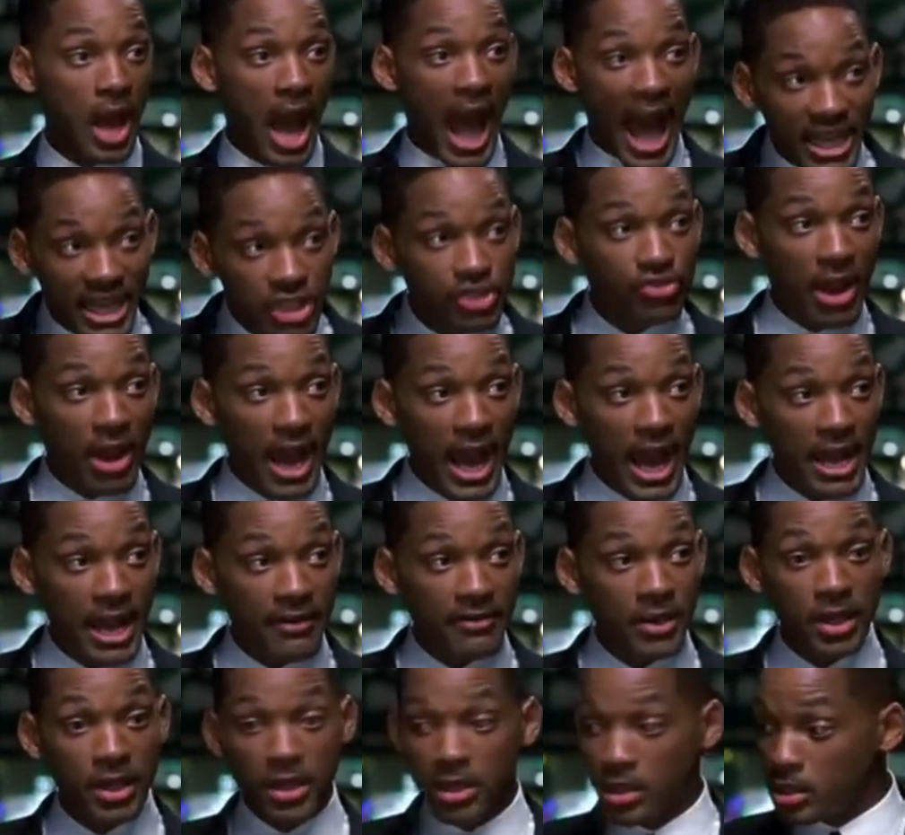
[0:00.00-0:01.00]
I drive
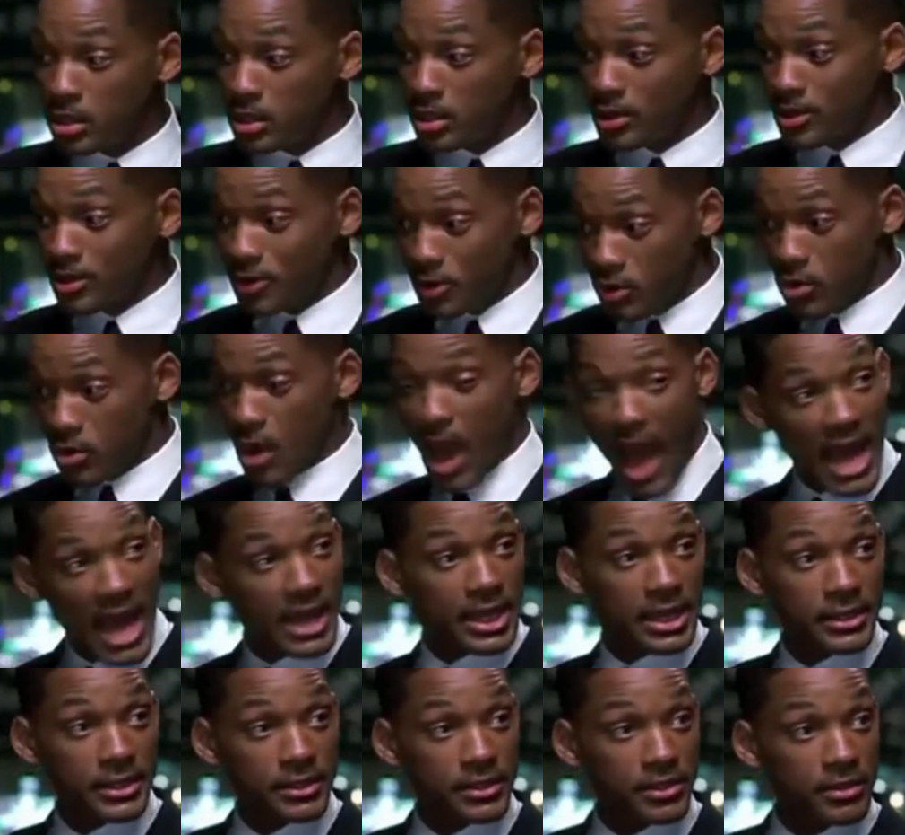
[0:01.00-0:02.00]
the new
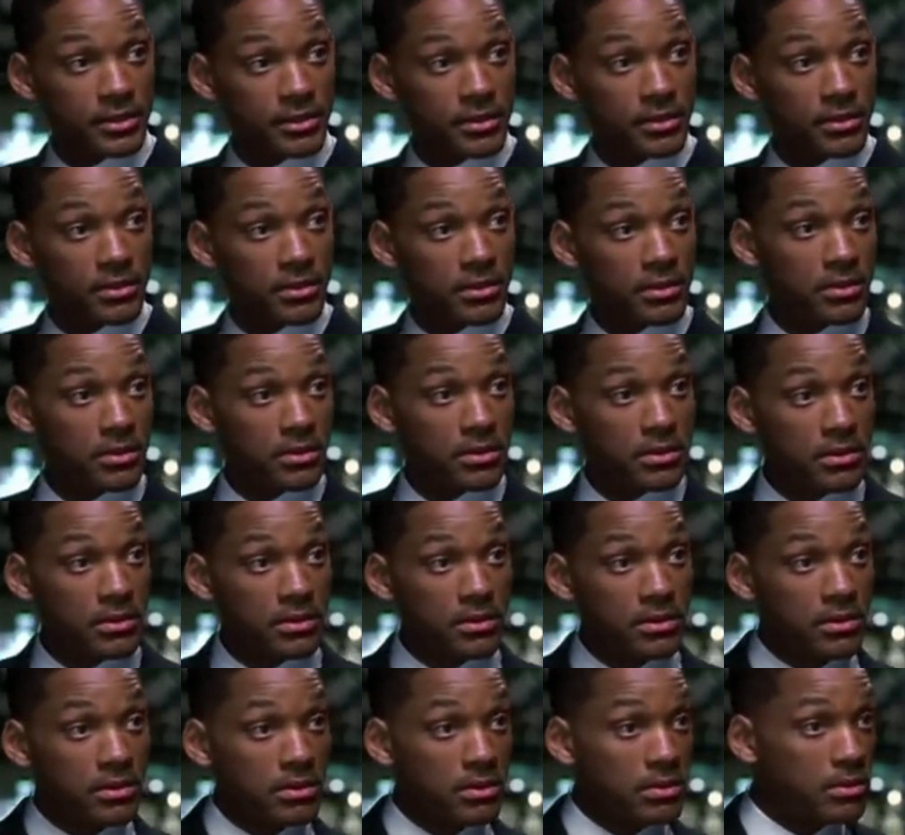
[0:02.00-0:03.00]
hotness.
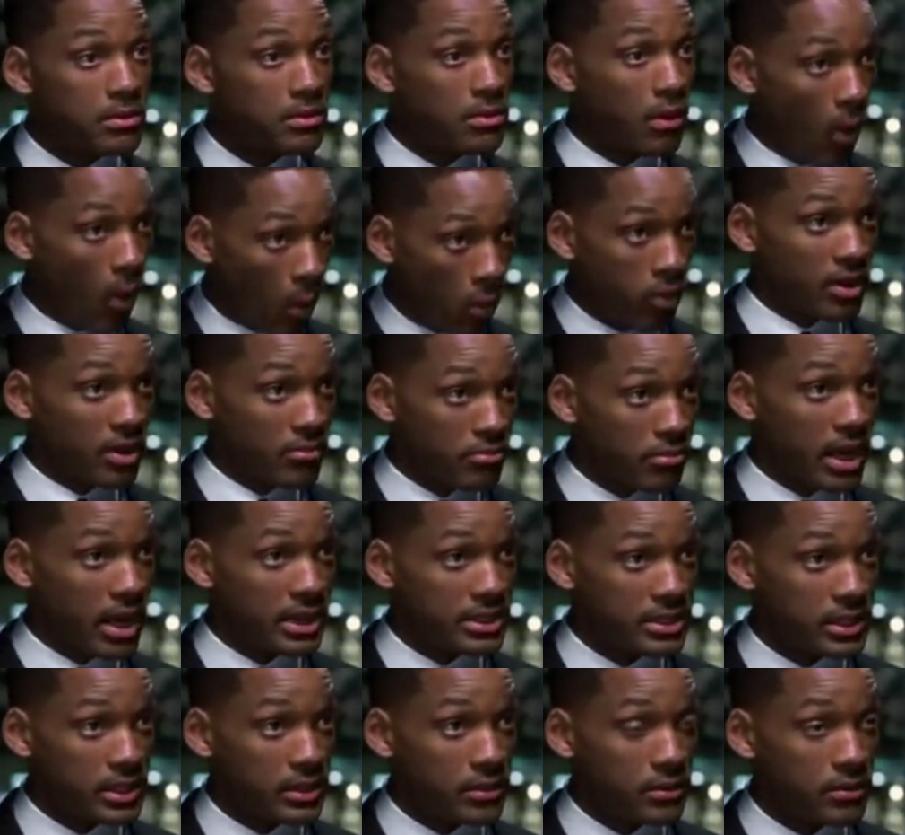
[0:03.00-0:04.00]
Old and
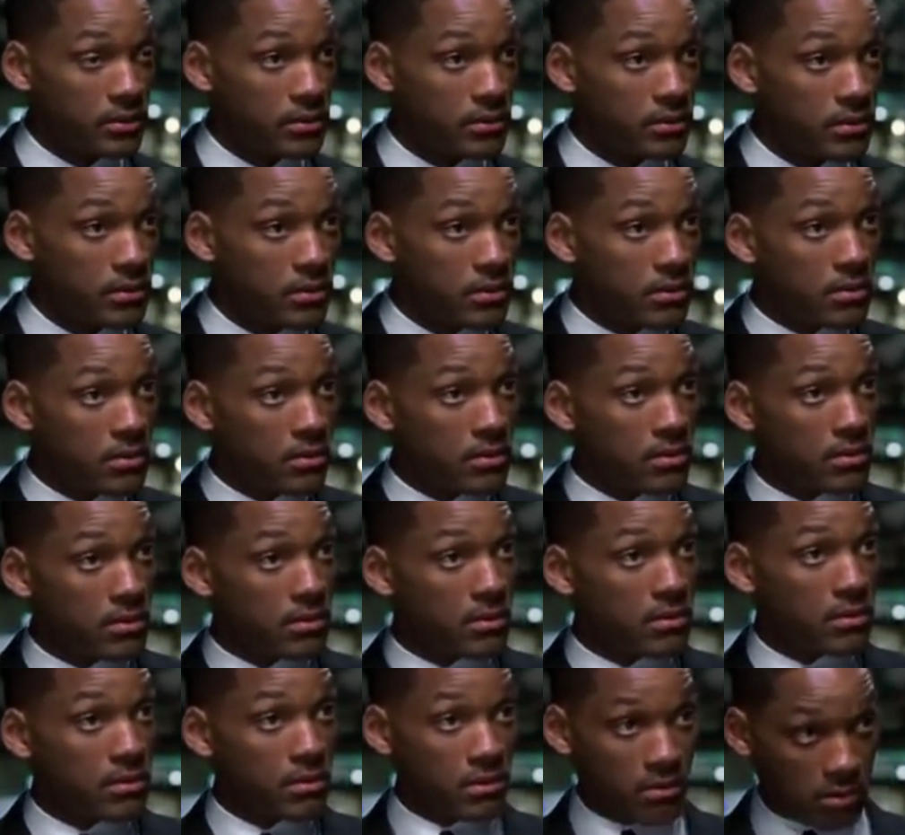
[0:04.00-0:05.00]
busted,
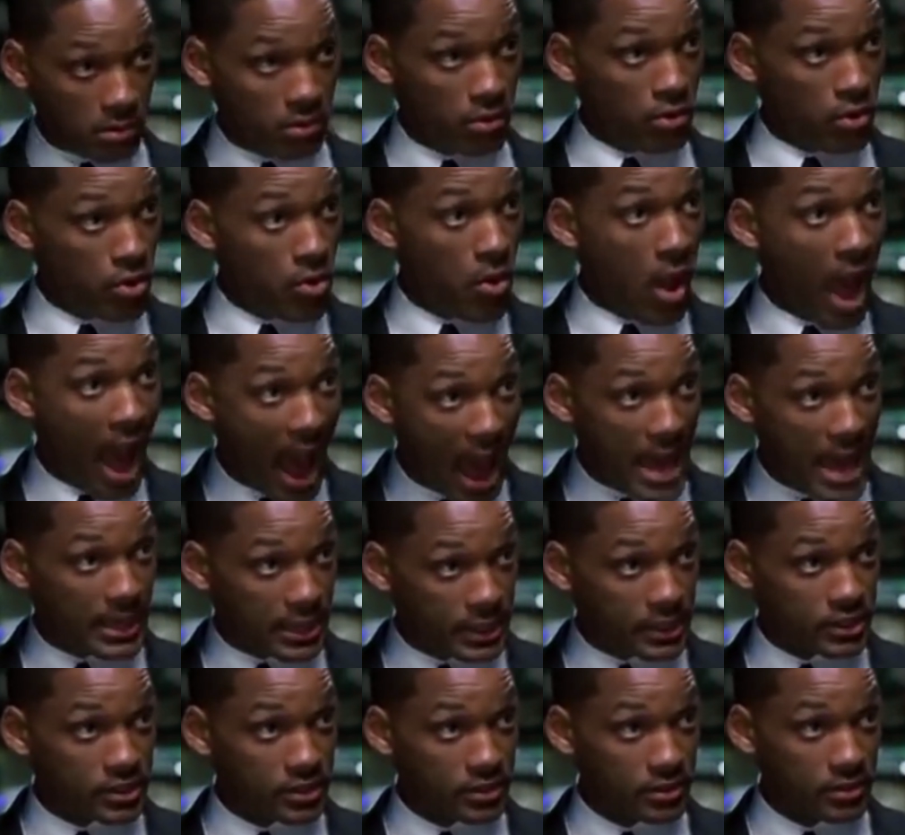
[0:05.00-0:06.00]
new
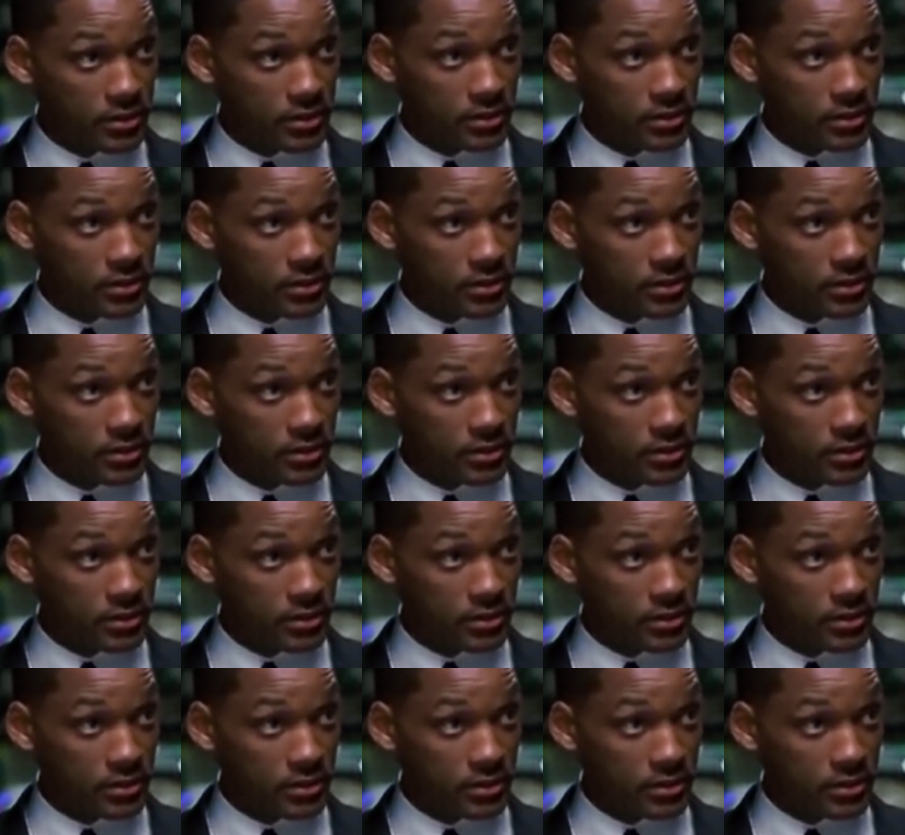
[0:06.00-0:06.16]
hotness.